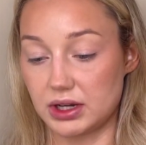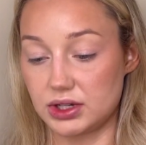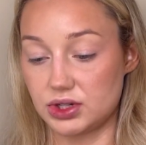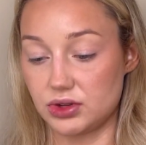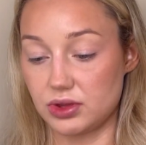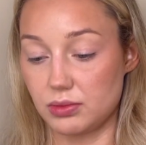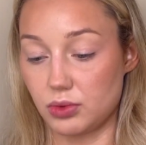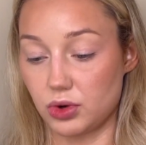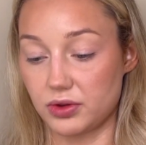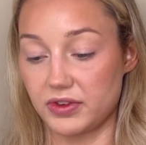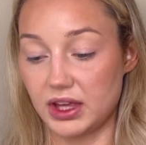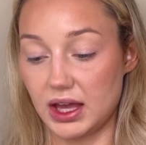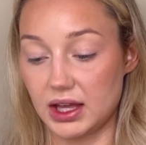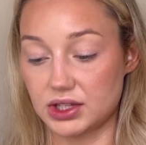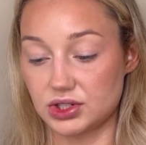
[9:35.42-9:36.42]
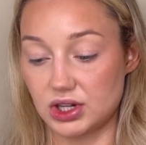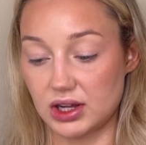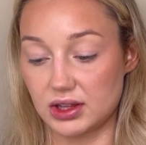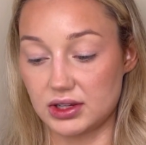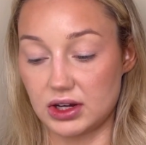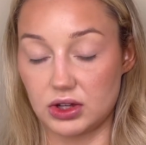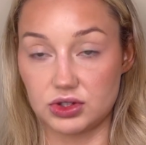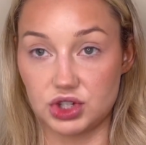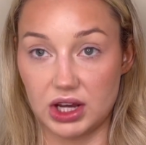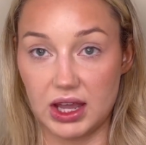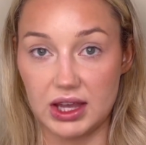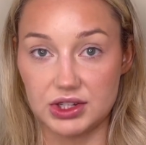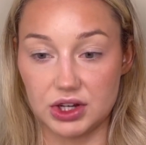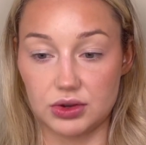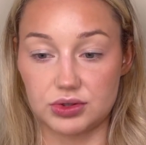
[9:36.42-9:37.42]
to do the Morphe X Jaclyn Hill
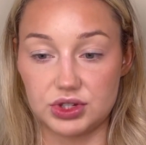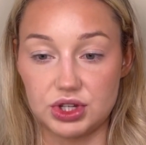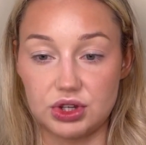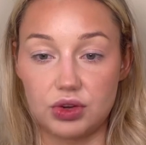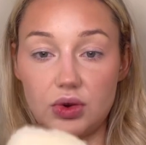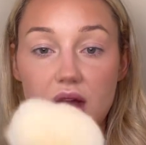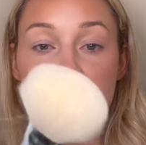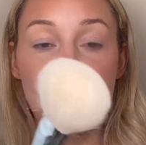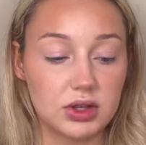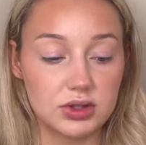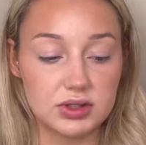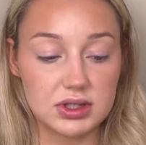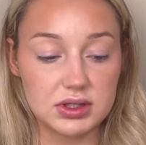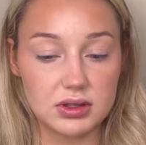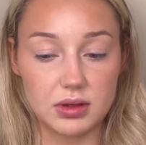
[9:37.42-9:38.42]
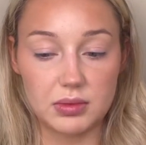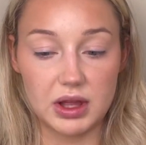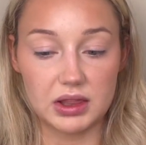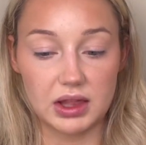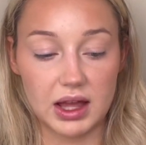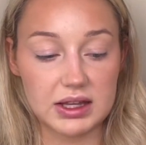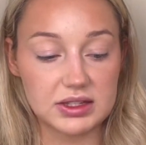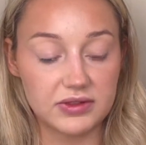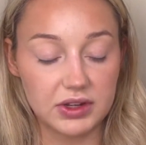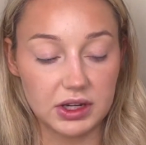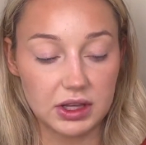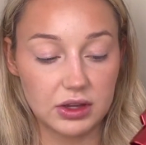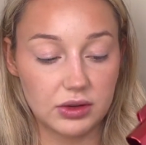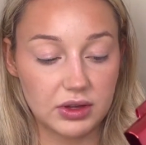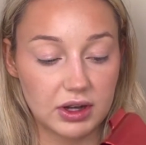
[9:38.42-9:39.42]
JH02. I used this on my last
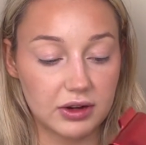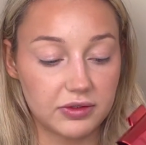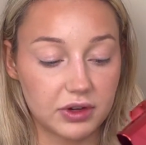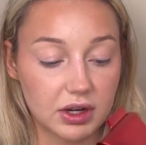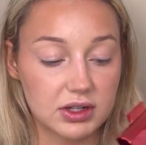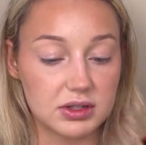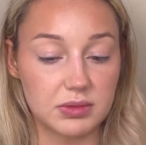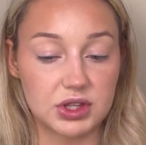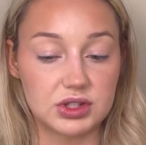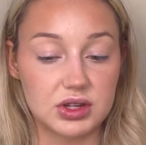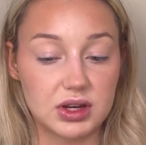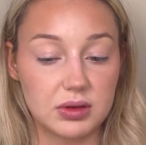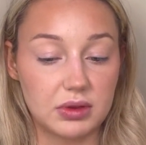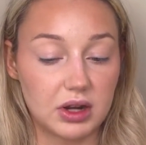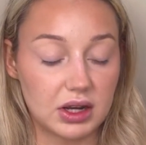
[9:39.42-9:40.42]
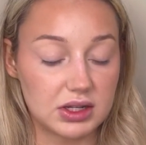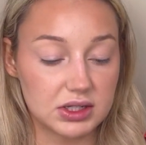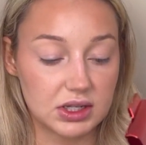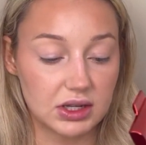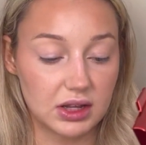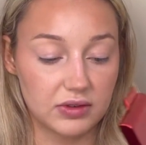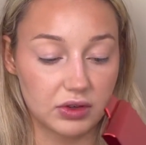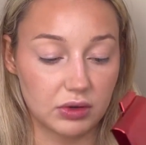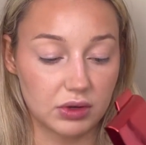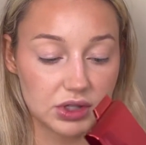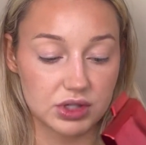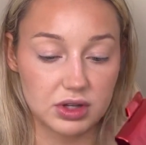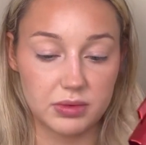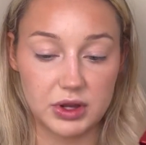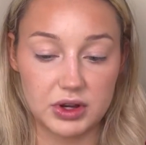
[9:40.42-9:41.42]
video and I forgot to mention it, and I did have a
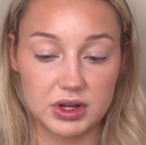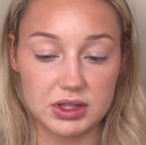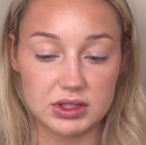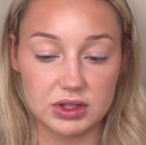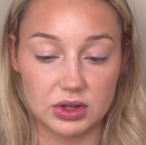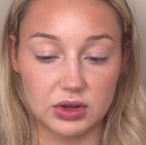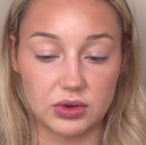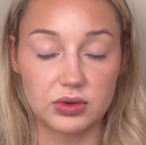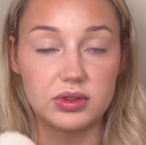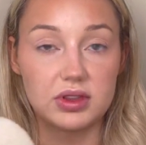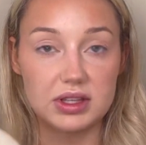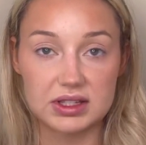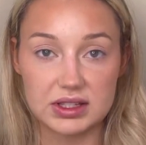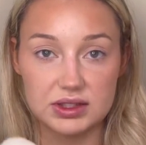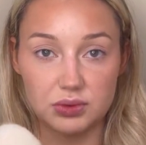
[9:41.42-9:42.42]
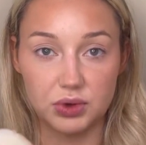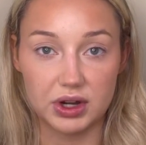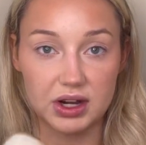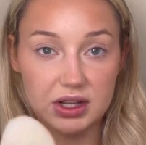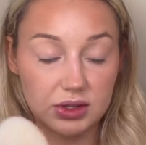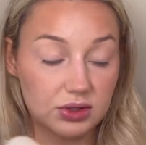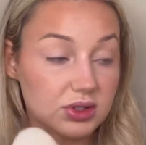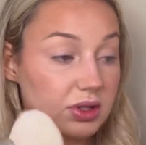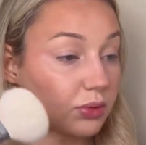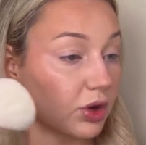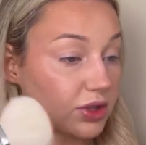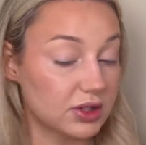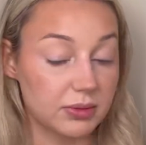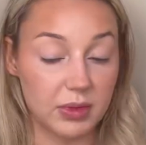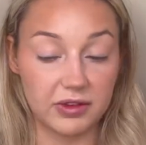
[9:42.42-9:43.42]
question about it, so this is what I use to
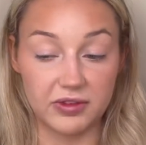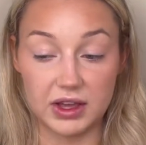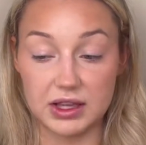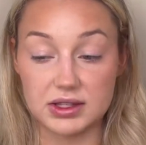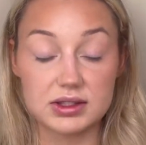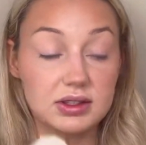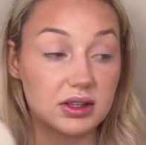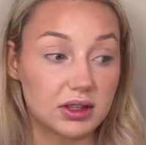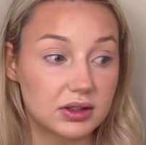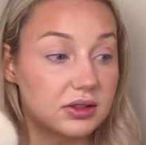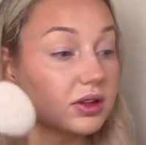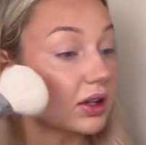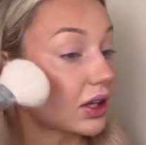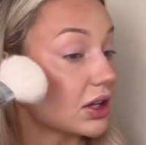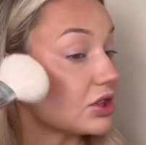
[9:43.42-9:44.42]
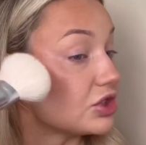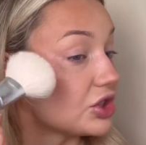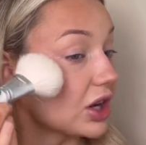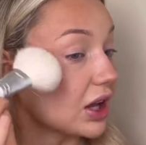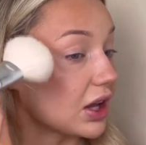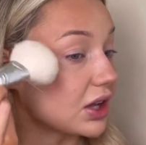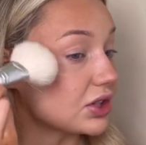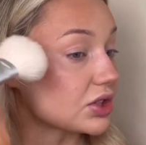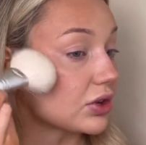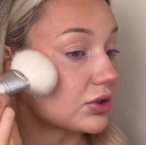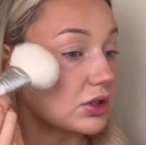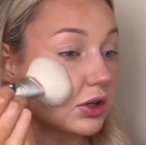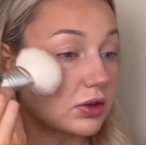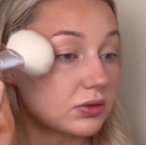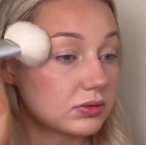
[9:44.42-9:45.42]
bronze up my face. Again,
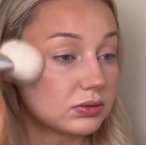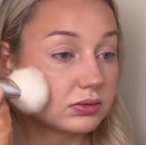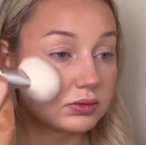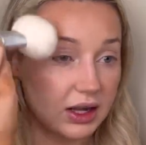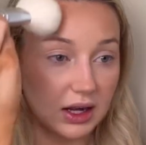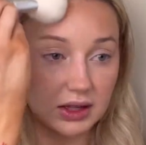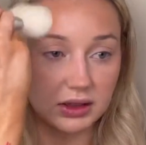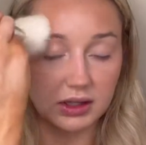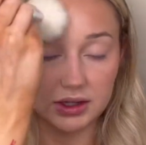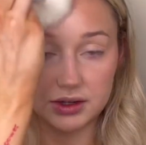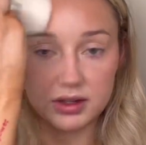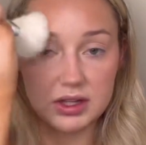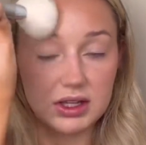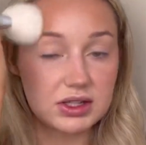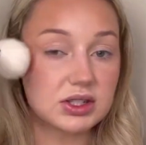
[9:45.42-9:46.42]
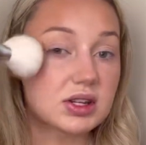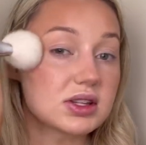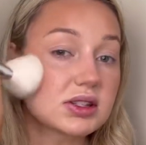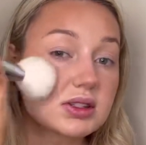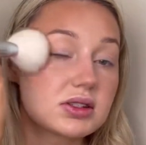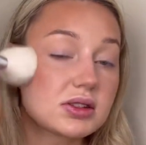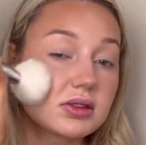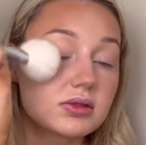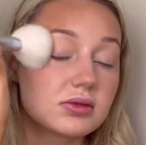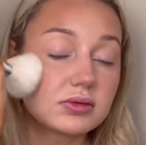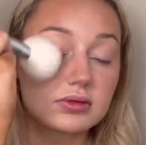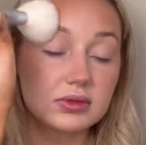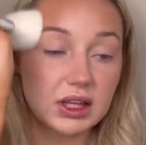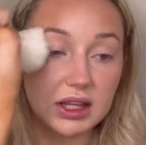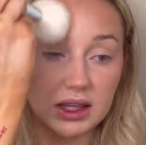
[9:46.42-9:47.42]
JH02. And I literally just
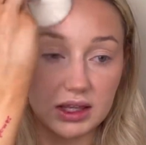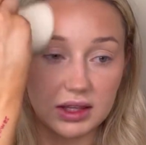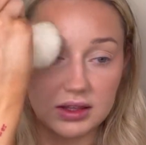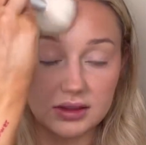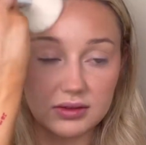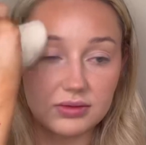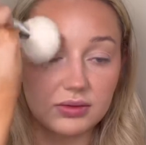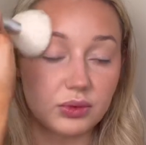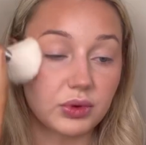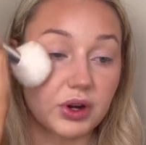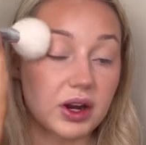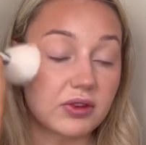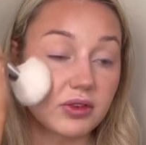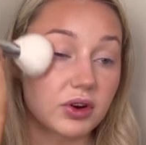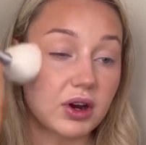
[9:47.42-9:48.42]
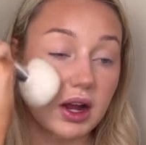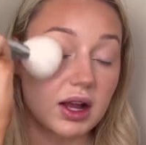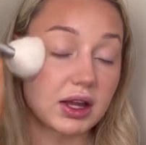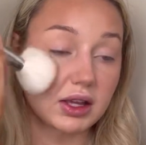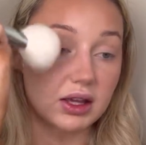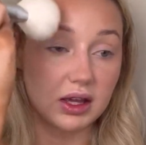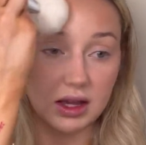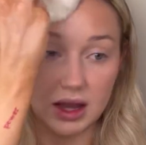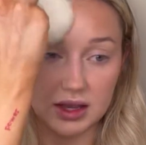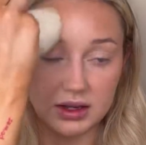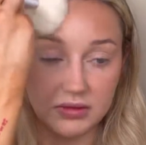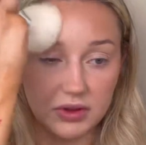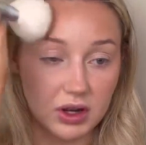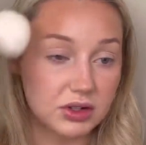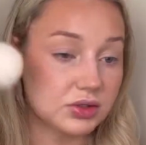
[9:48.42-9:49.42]
hit wherever I kind of
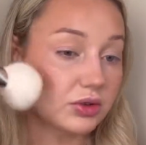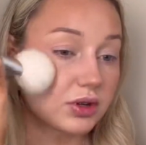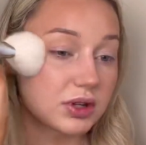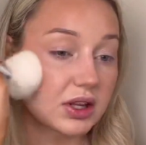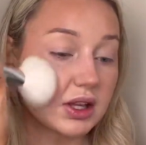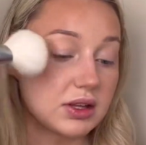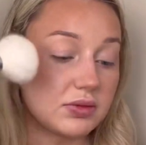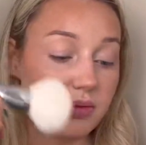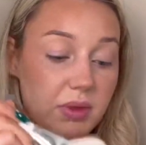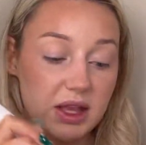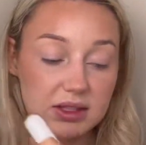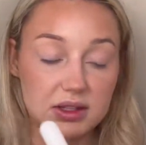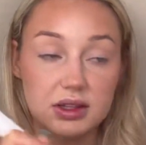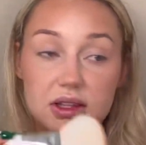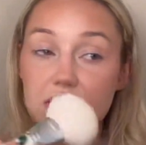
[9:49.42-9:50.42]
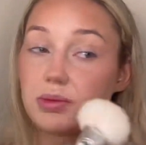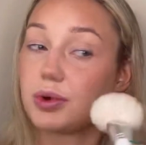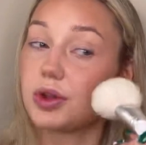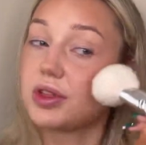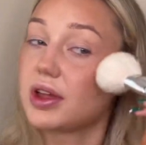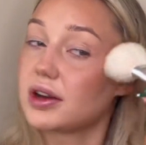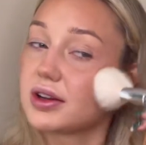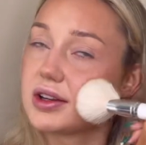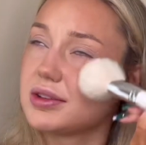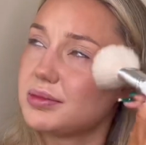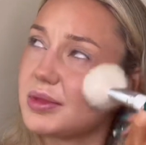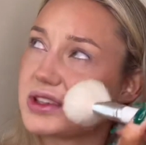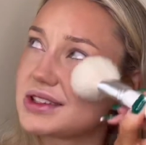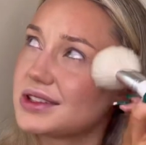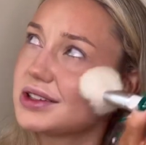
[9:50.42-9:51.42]
contoured and messily put that on.
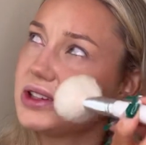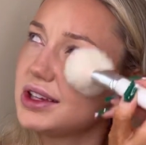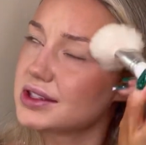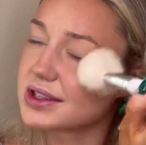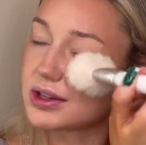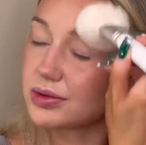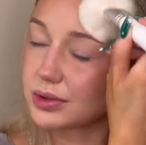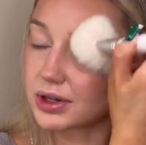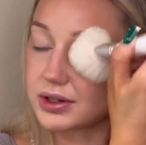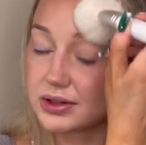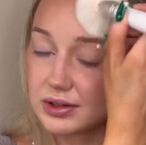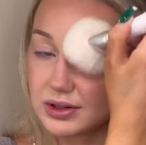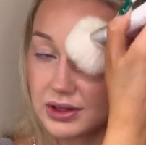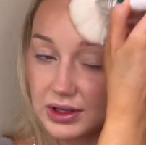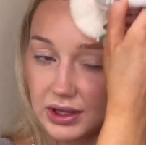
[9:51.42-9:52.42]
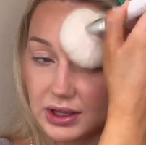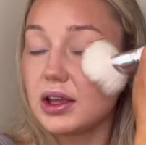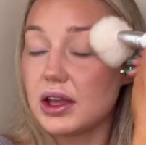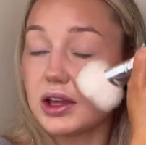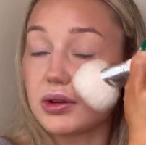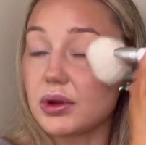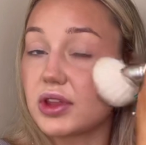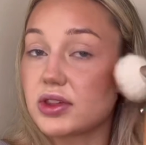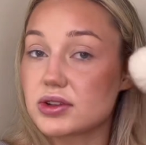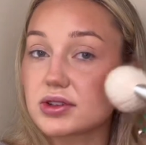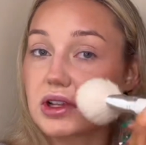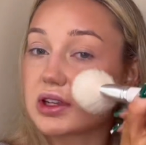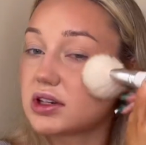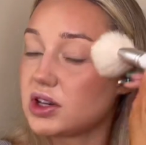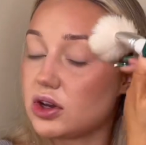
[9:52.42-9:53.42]
Messily? Is that a word? Anyway, there's
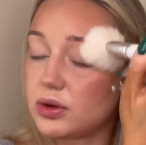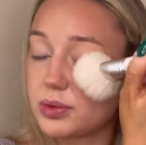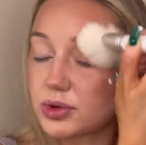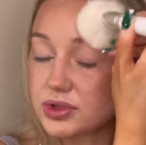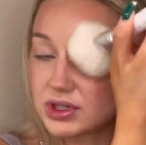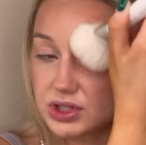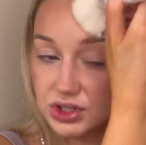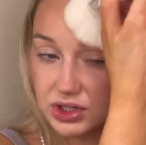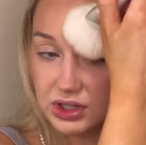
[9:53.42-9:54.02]
like no precision